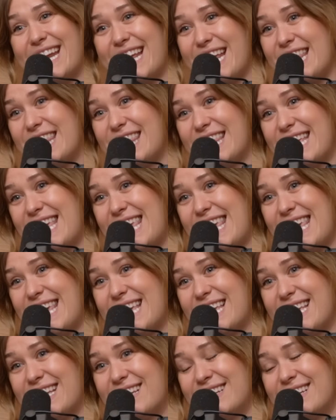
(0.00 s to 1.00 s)
I
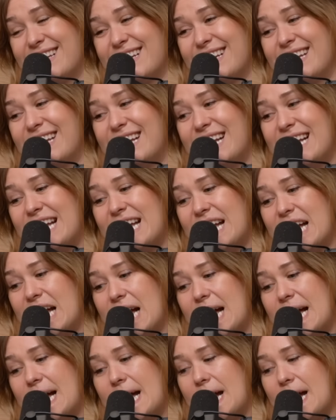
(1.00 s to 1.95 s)
think. Yeah.